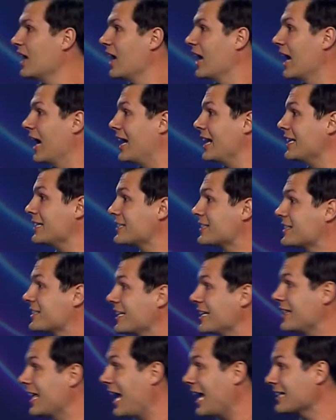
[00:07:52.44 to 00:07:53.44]
I didn't
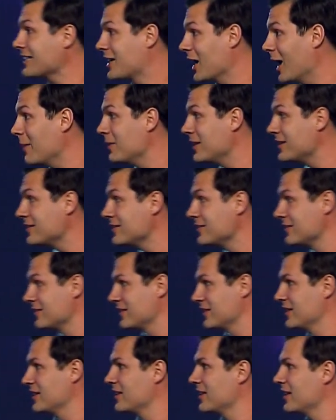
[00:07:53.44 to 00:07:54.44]
see that coming.
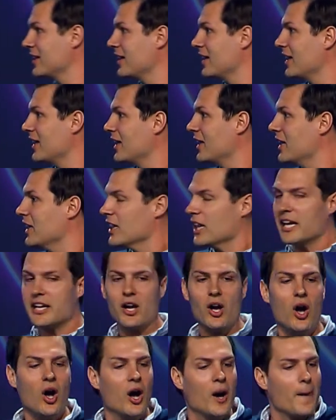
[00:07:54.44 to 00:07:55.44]
Like,
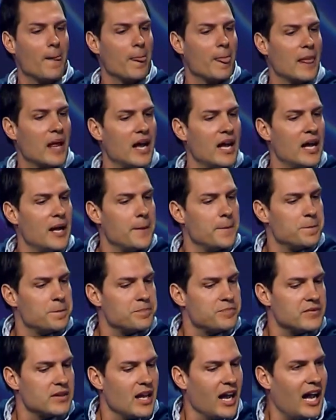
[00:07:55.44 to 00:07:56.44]

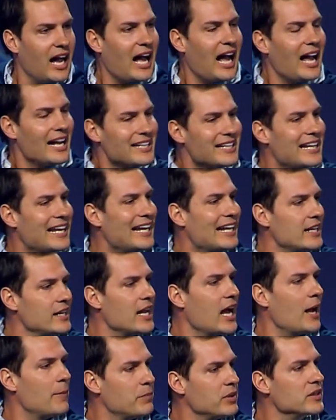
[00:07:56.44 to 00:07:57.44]
I
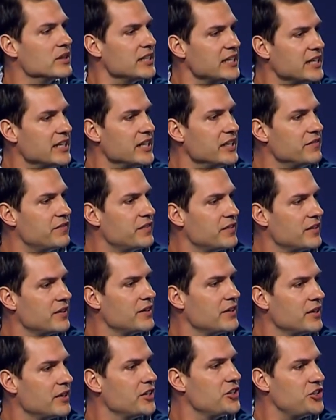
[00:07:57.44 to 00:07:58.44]
cannot believe
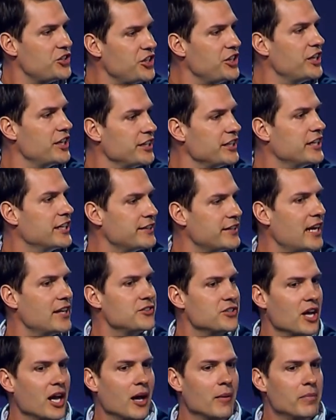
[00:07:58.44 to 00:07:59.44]
she didn't get that
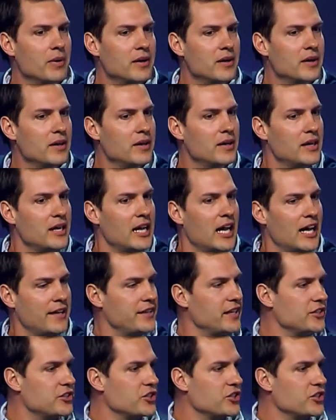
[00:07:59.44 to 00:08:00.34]
job. And then he